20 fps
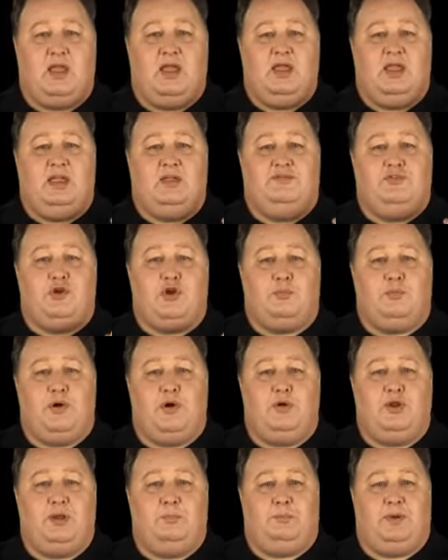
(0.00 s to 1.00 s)
If your
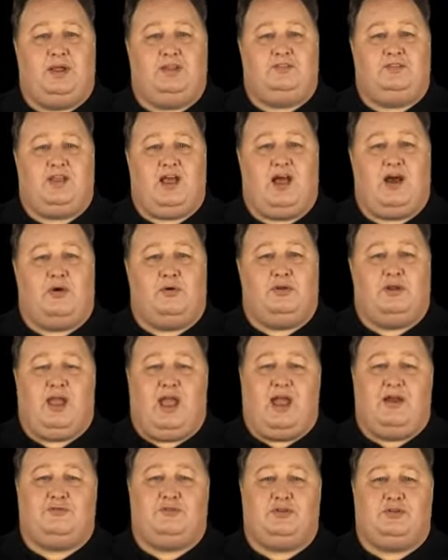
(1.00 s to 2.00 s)
opponent bets out
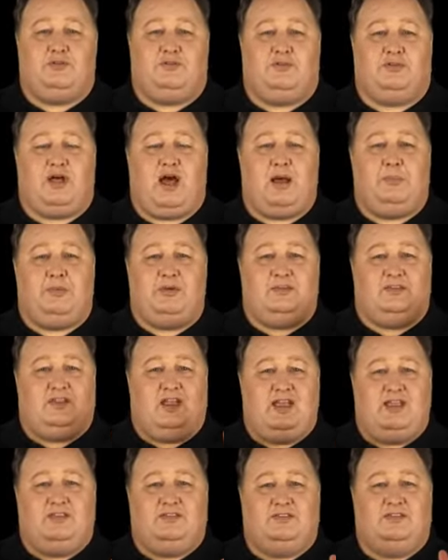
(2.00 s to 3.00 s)
after the flop is
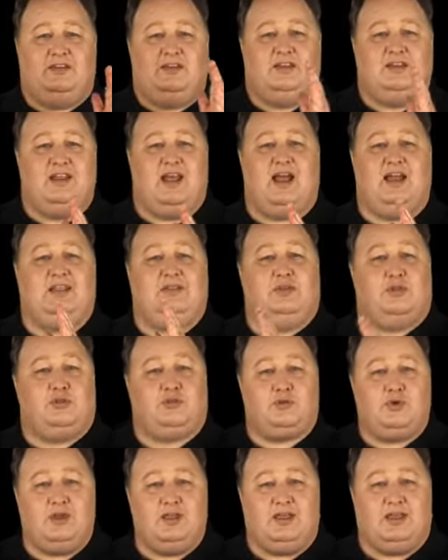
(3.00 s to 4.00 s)

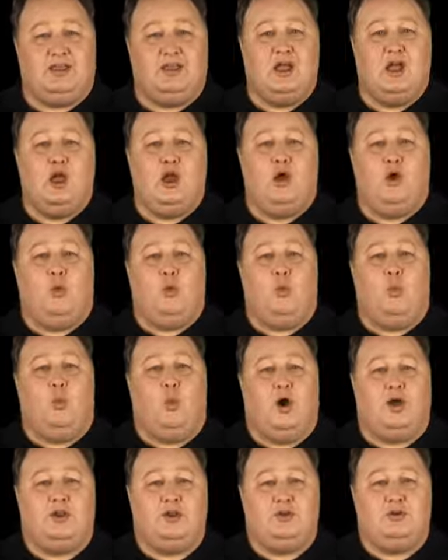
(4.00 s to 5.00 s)
ace-9-3,
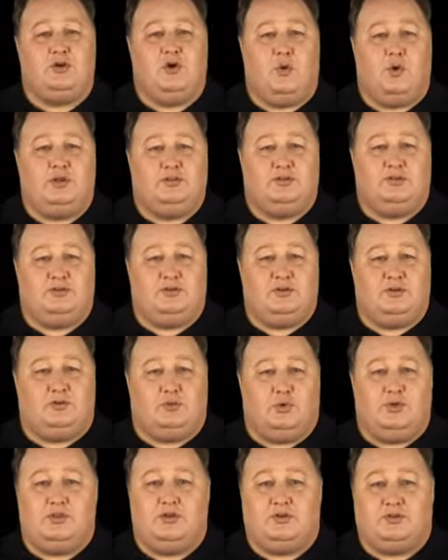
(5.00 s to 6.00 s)
what are you going to do
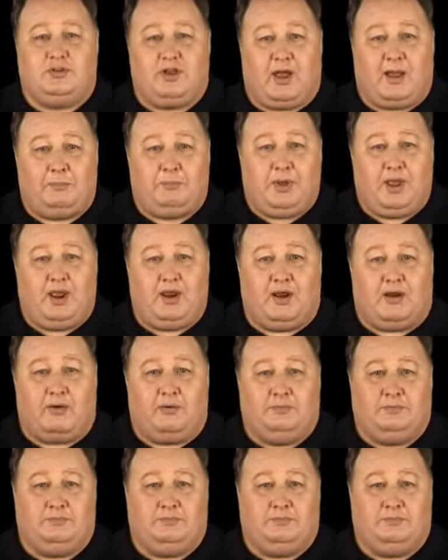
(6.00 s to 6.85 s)
with your top pair?